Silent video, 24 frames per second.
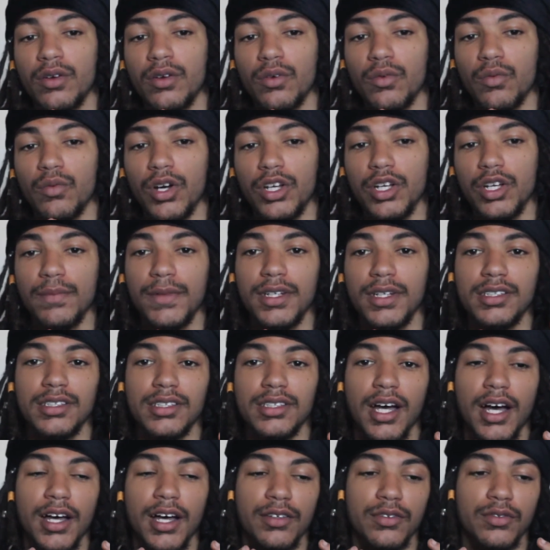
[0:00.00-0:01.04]
what human
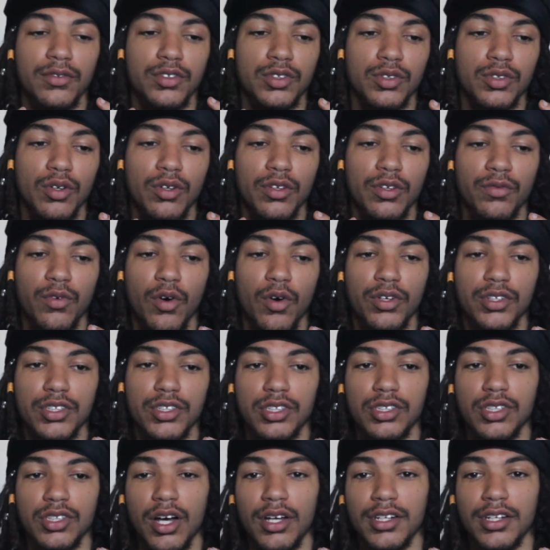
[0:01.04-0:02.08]
design solely
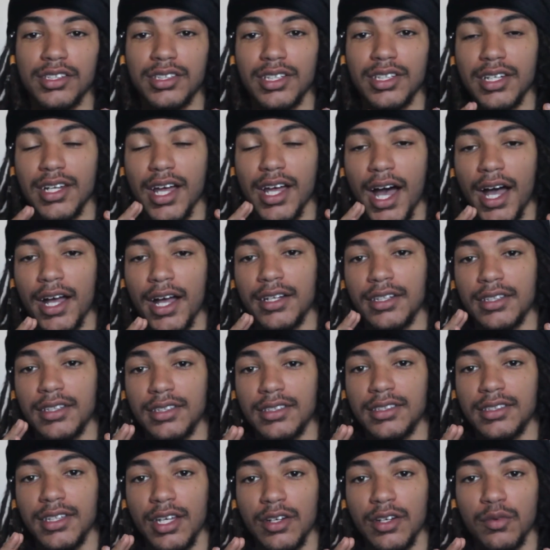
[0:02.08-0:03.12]
focuses on is the 9
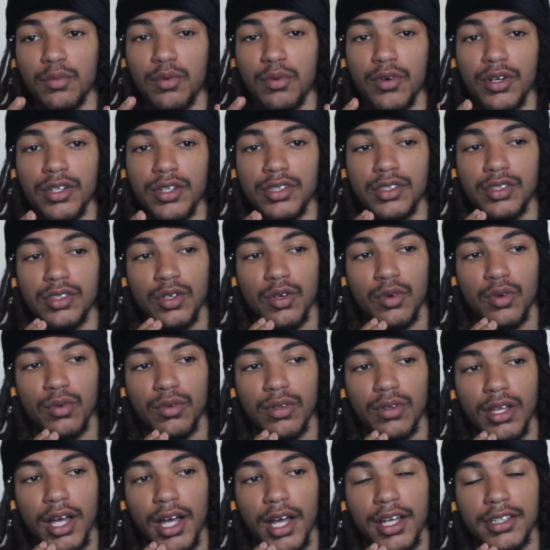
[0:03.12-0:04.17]
center points.
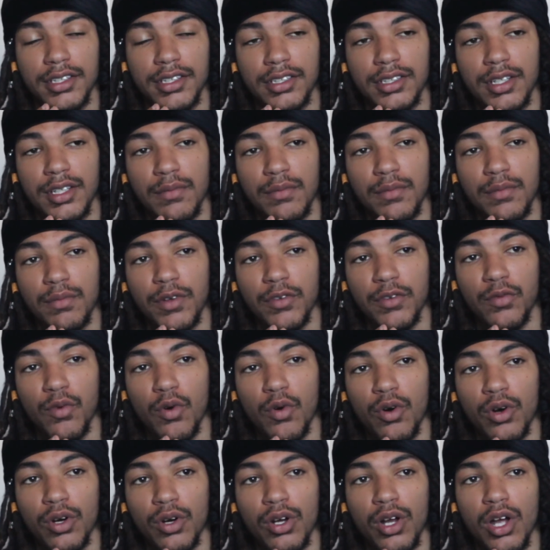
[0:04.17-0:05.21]
So as I said
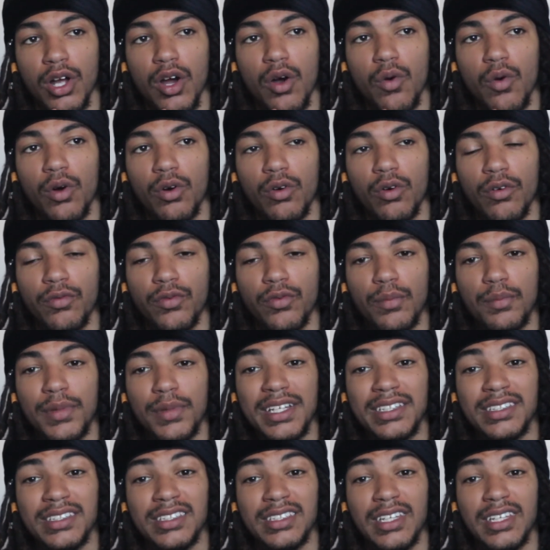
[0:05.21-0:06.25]
before, we're going from
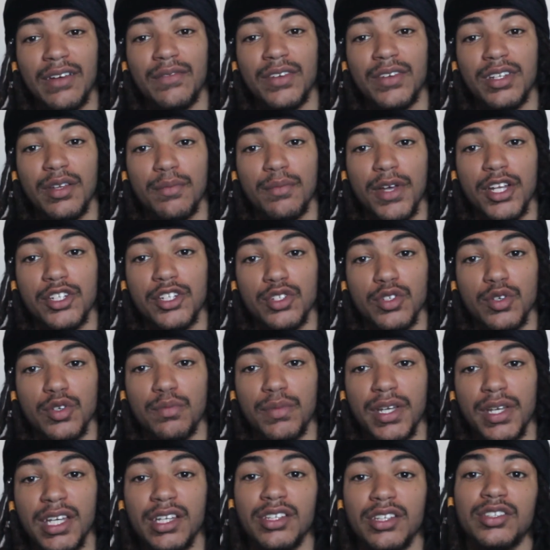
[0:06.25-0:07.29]
being 7-dimensional
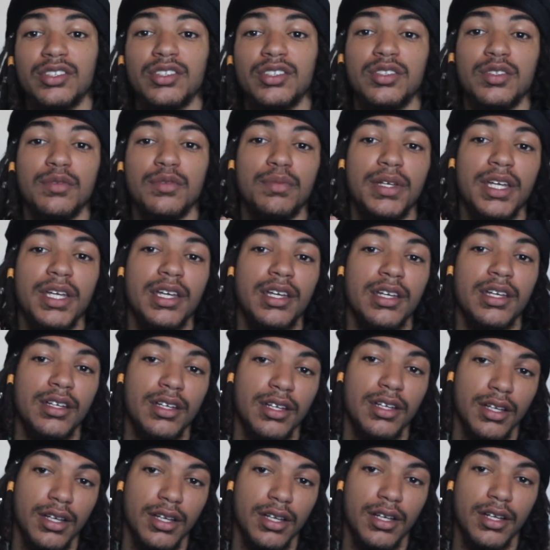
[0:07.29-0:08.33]
beings to being
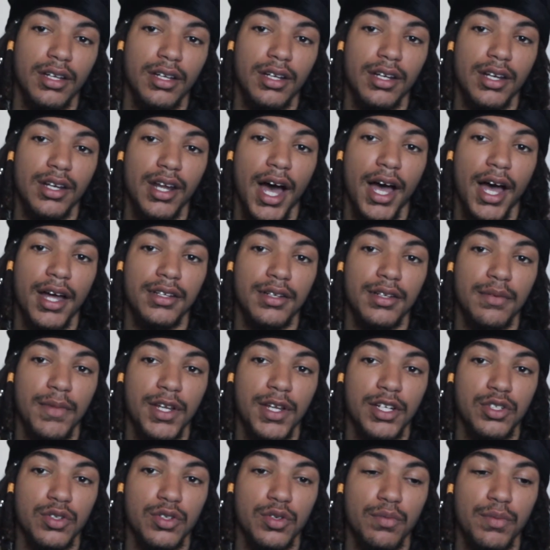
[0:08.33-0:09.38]

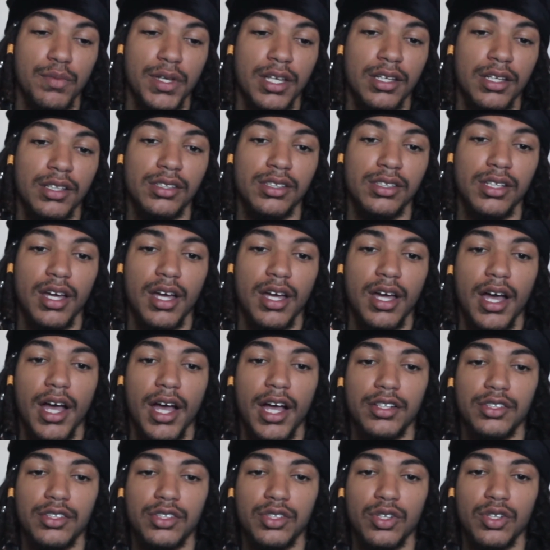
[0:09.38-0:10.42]
9-dimensional beings.
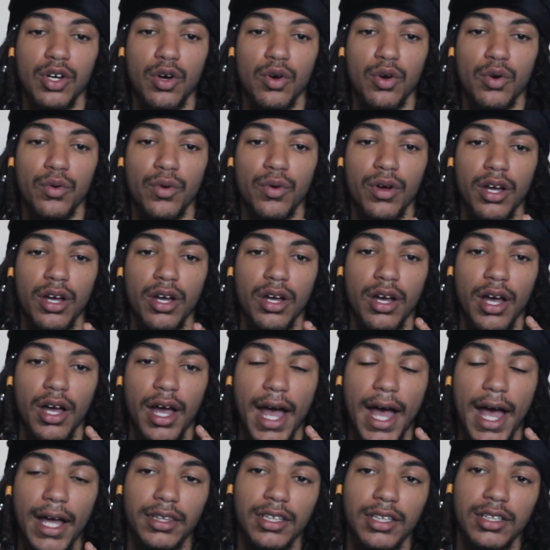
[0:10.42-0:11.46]
And so
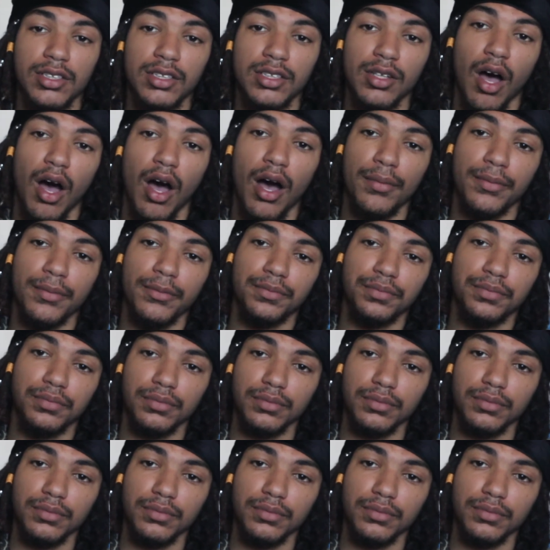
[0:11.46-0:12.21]
at the top